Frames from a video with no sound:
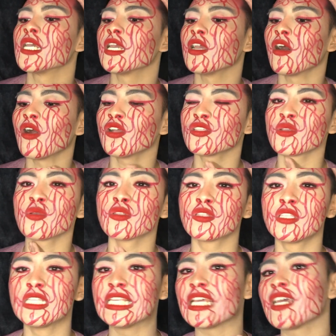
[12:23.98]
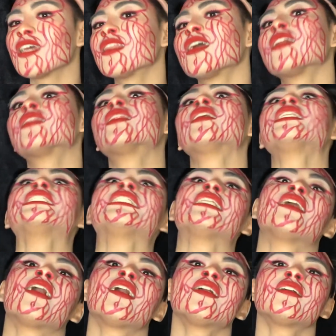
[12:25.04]
He also did the
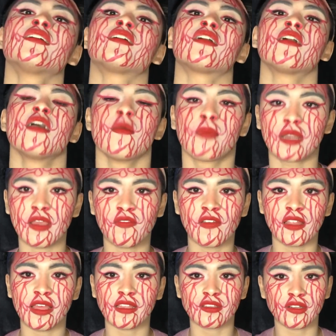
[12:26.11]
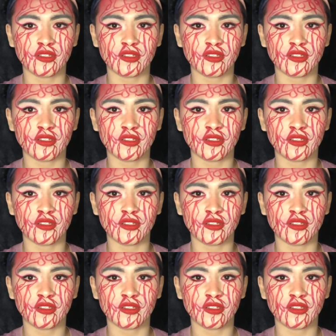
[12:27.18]
neck, but I feel like